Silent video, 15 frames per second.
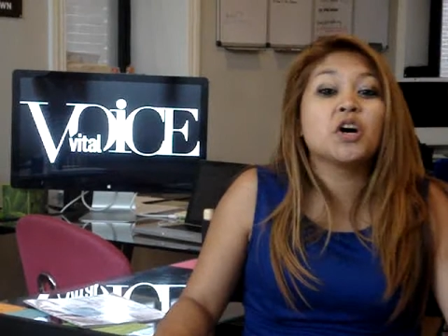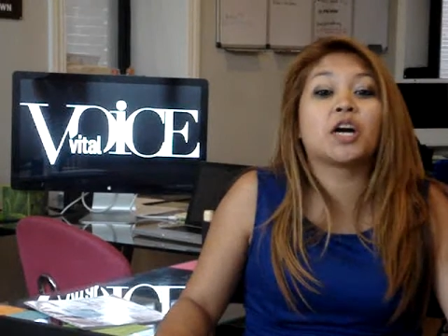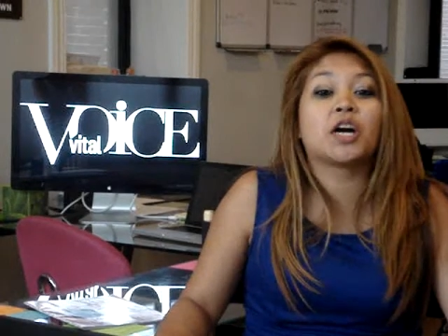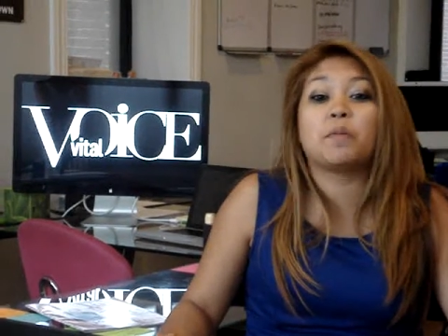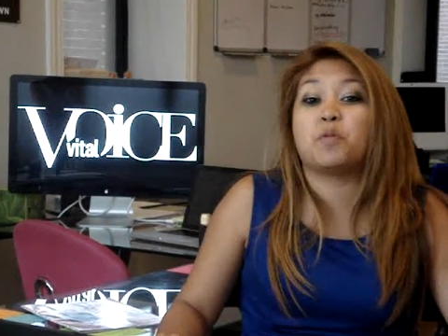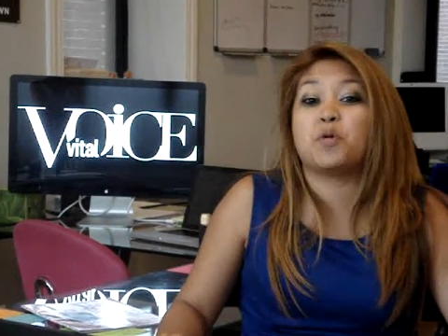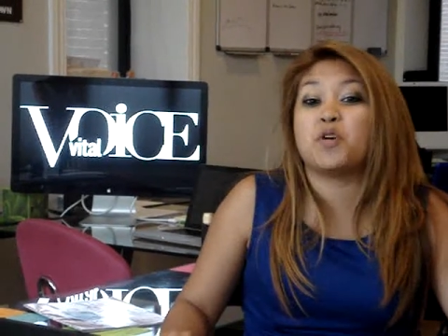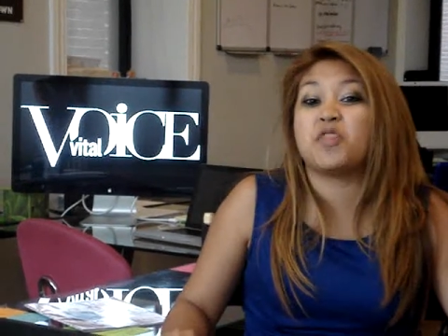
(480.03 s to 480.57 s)
hook
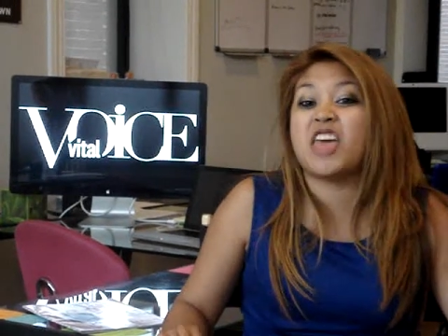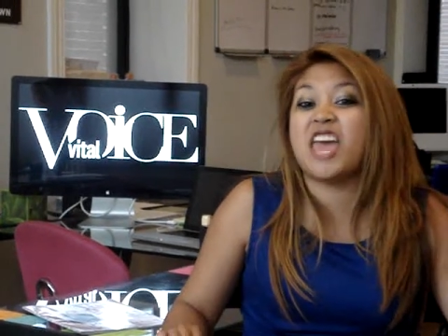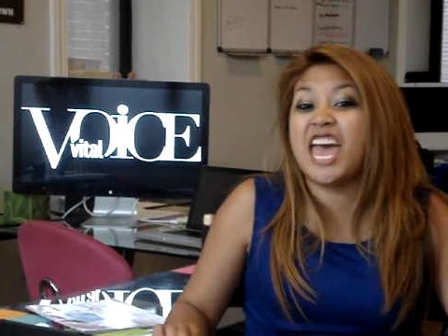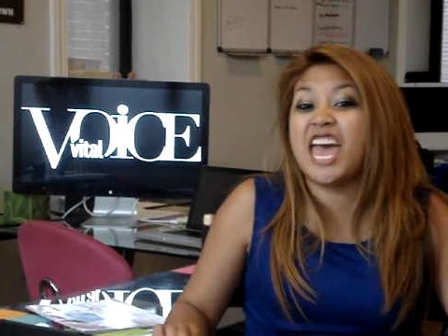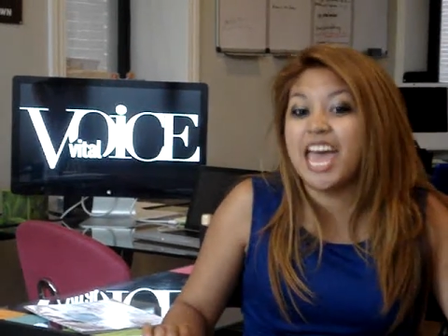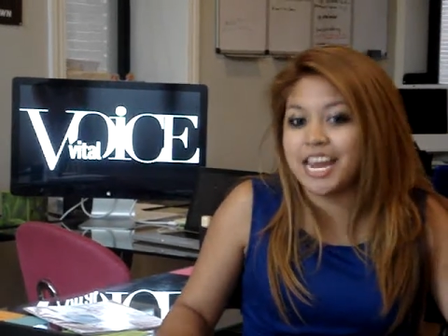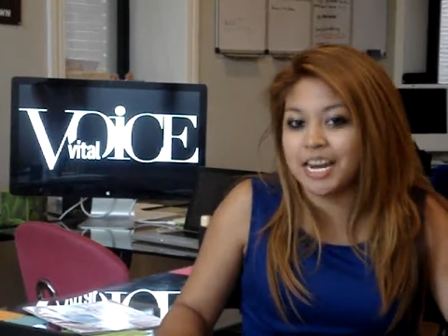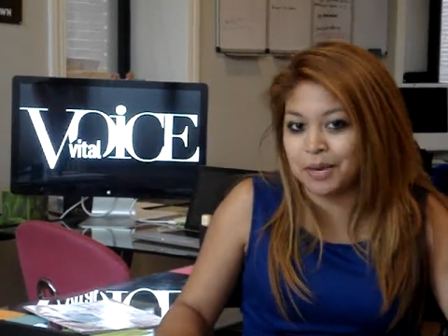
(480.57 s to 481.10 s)
up with
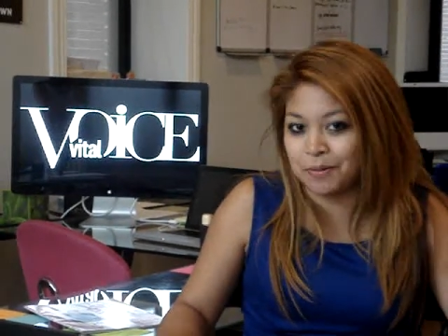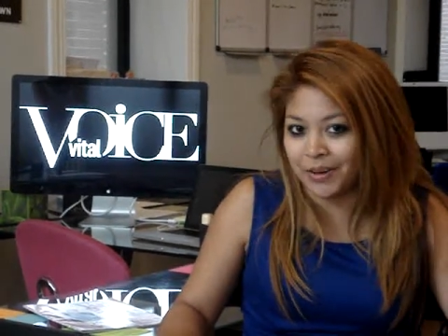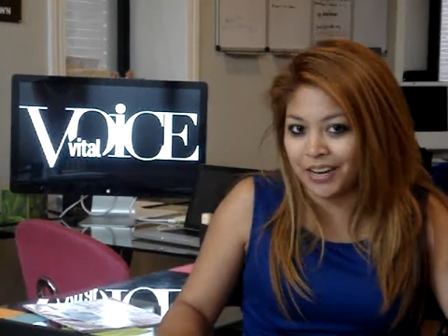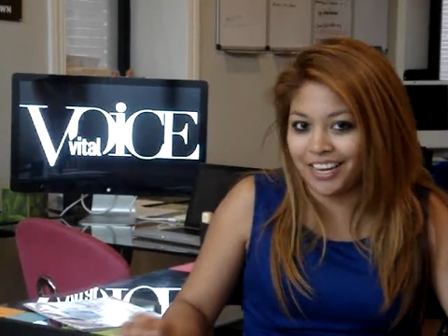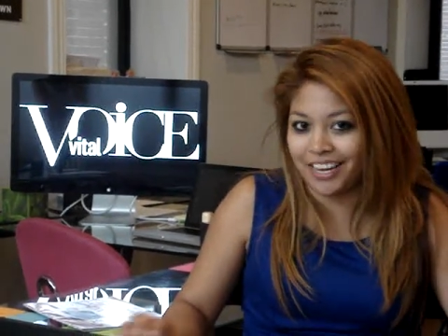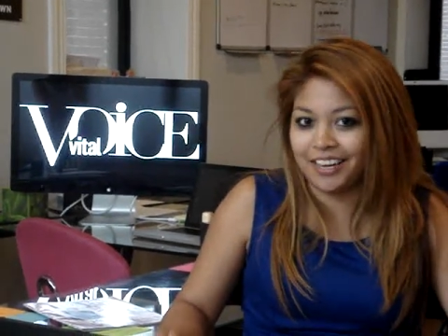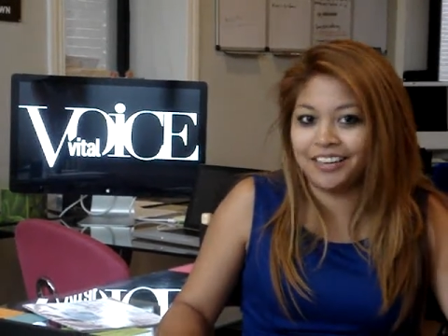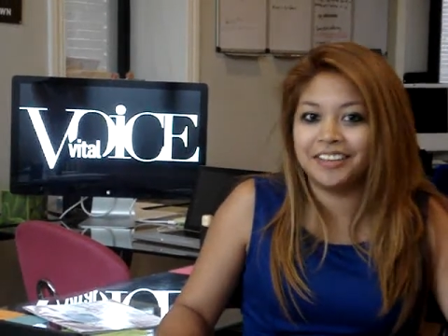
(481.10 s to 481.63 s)

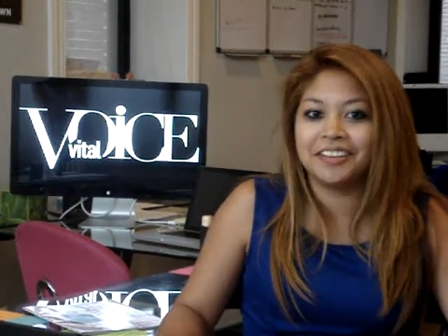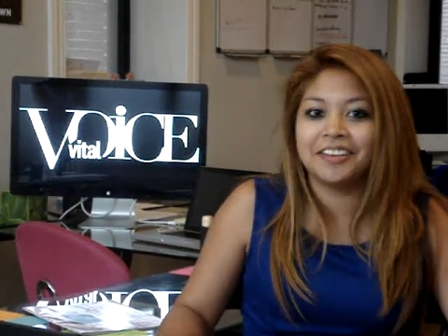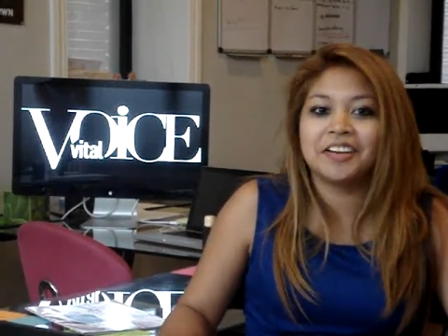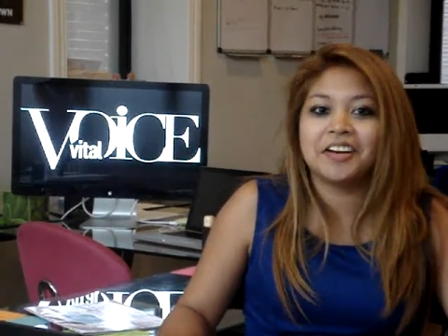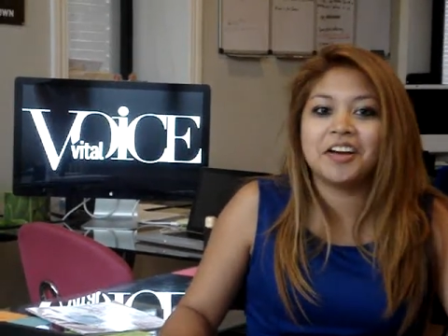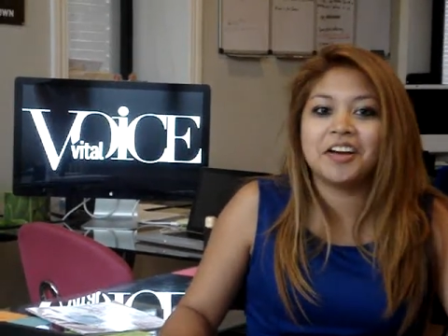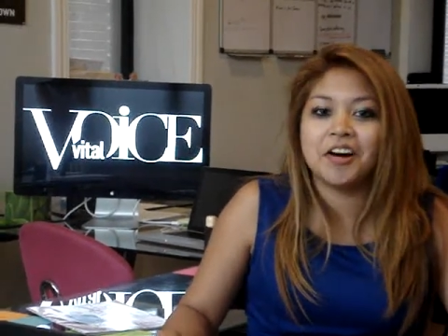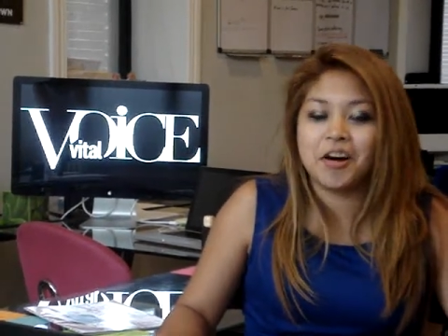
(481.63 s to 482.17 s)
anybody
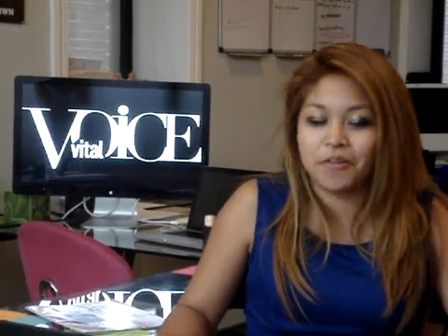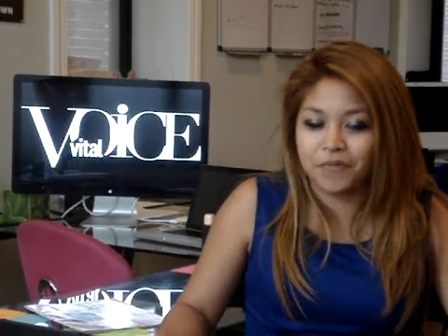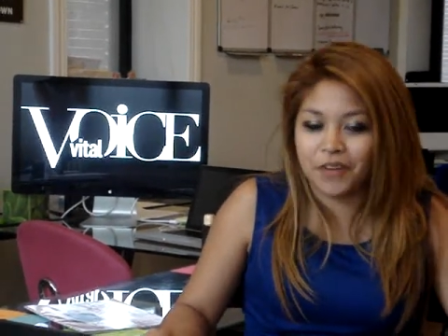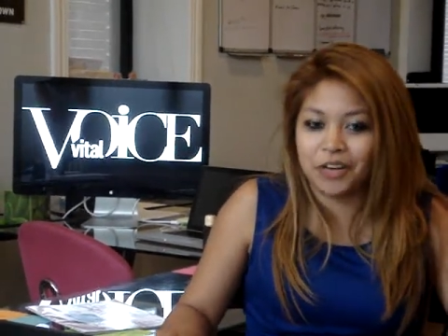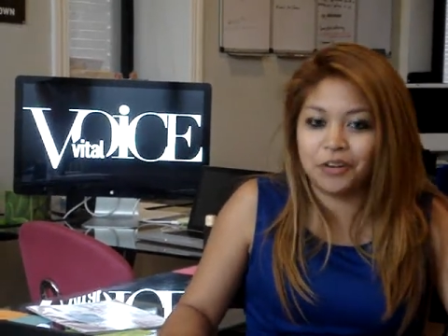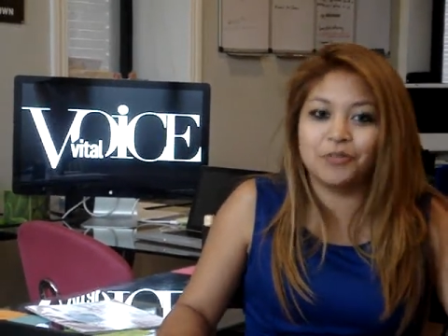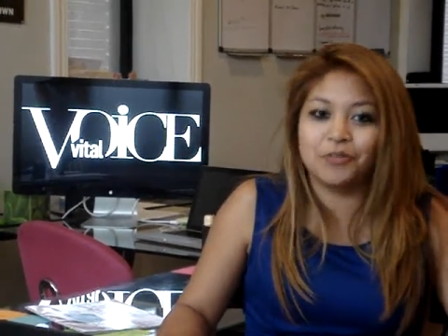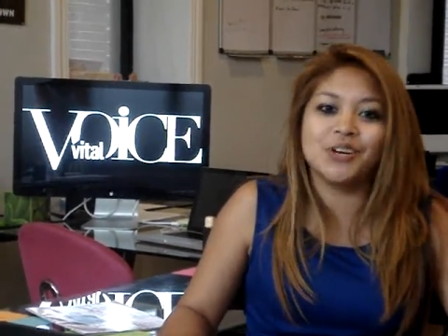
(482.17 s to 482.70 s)
on
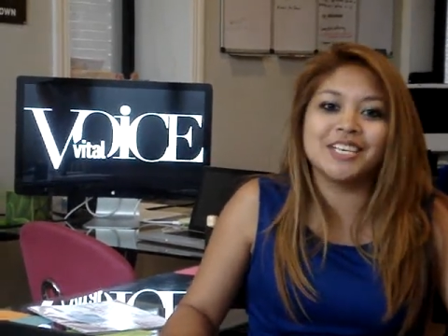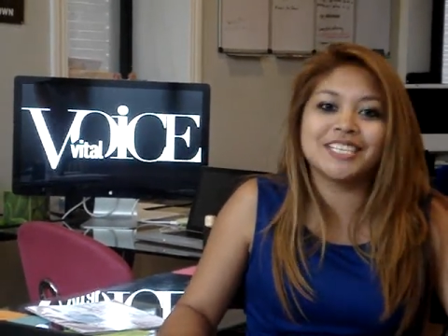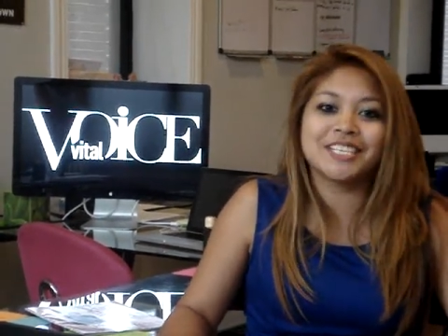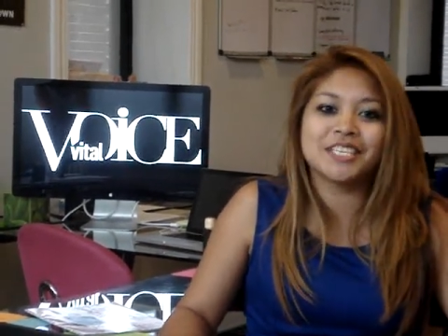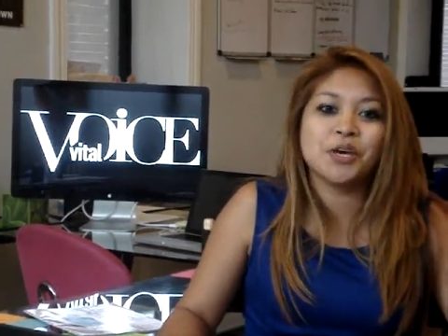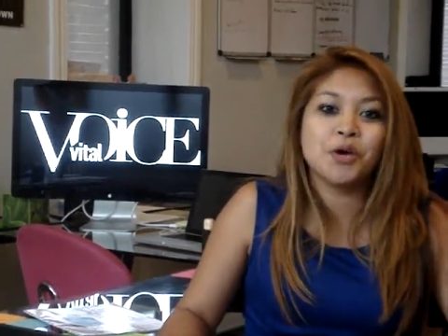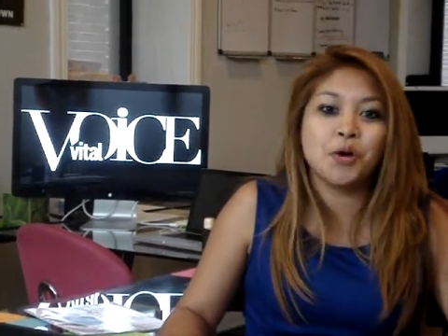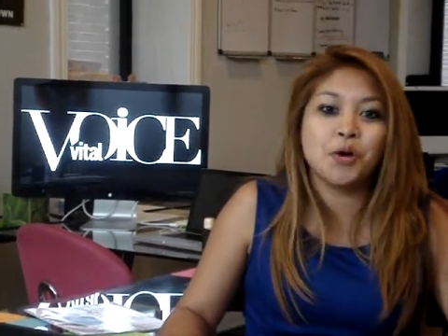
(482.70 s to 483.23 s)
Vital
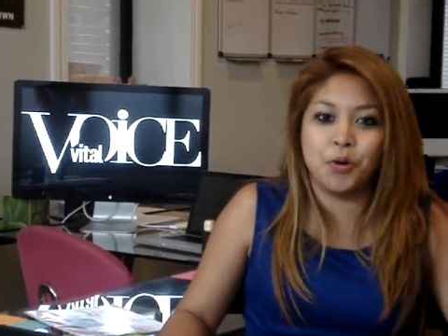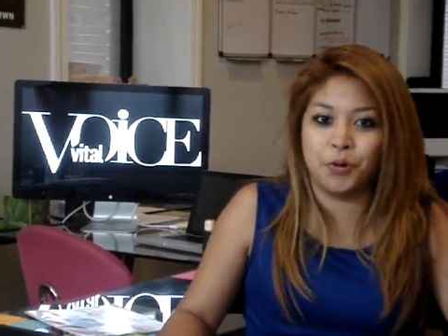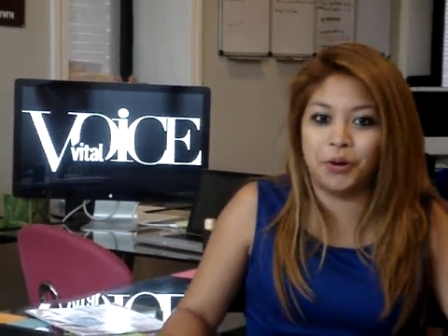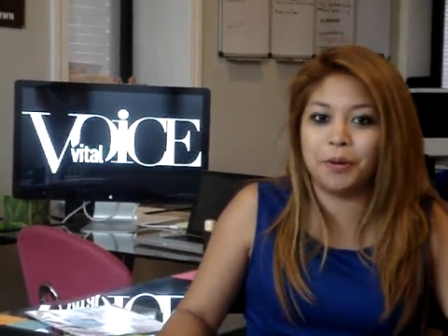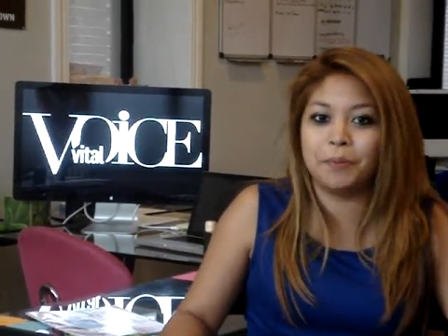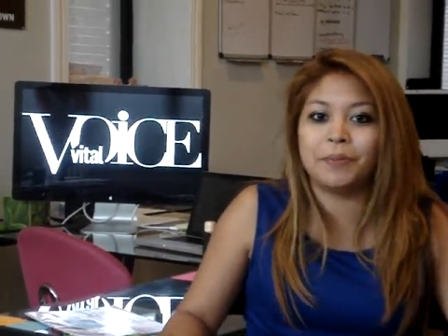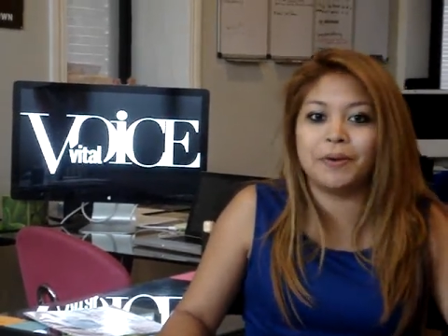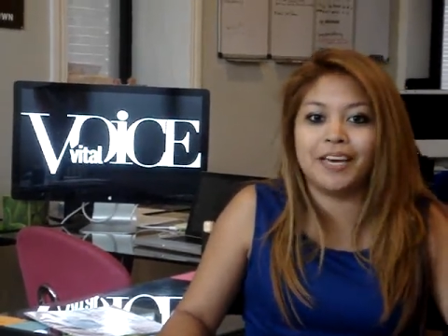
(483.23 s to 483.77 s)
Voice, who
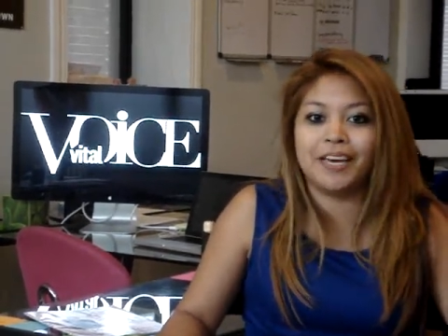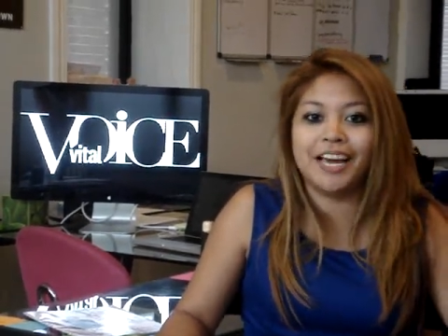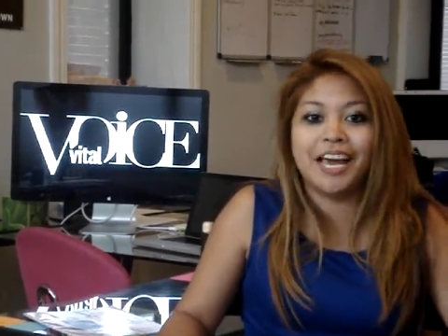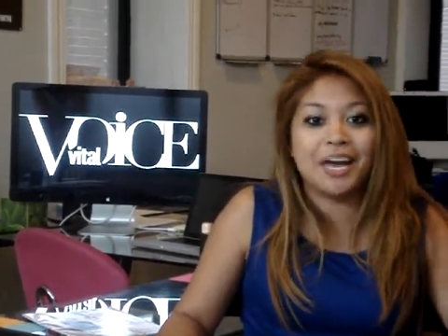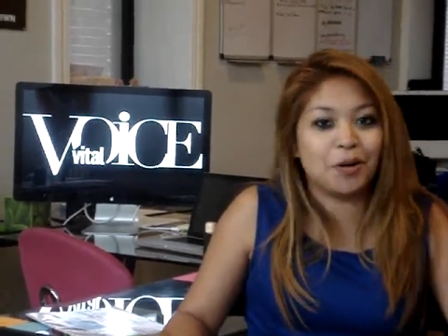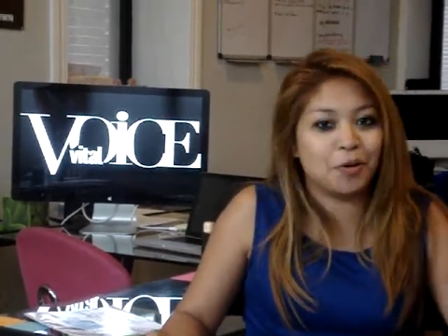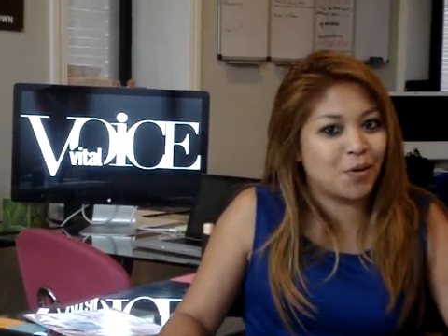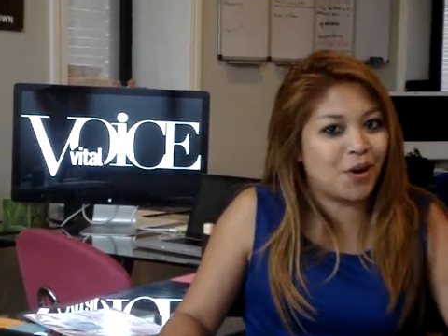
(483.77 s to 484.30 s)
would it be
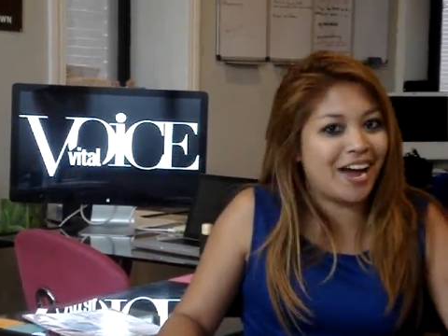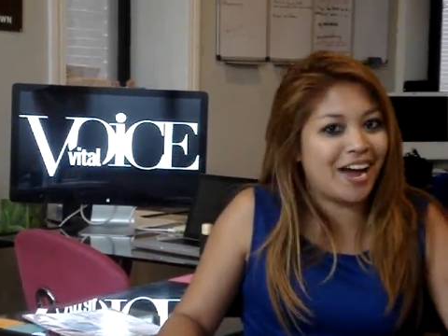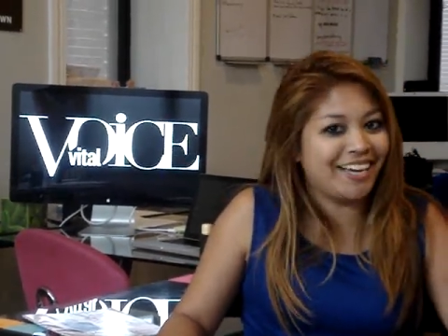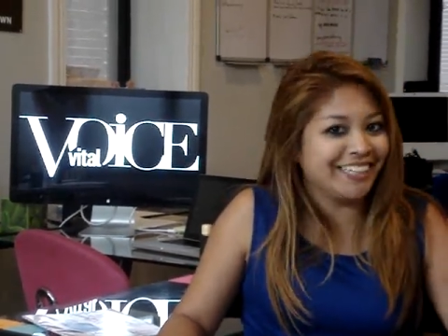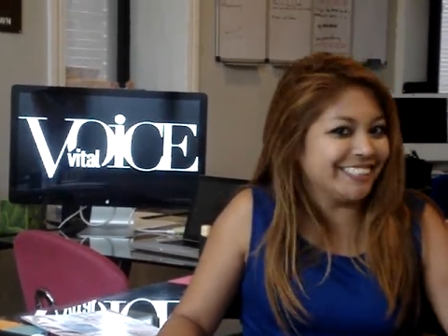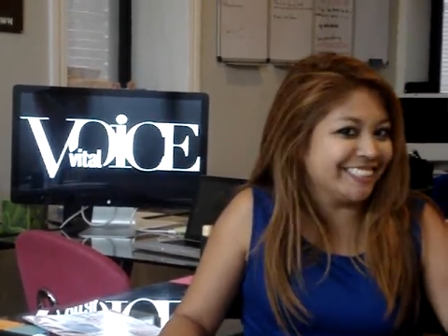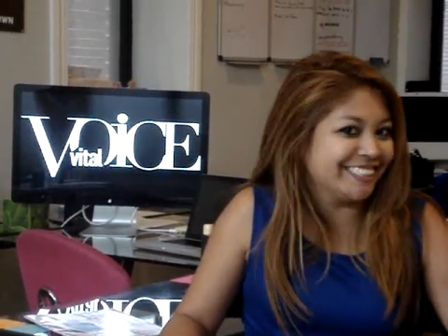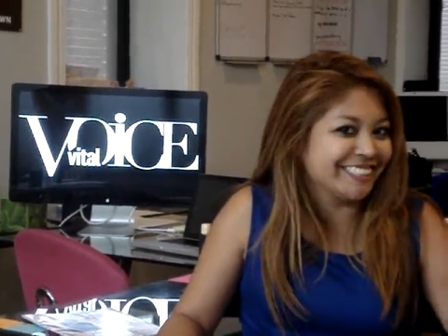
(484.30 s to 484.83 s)
and why?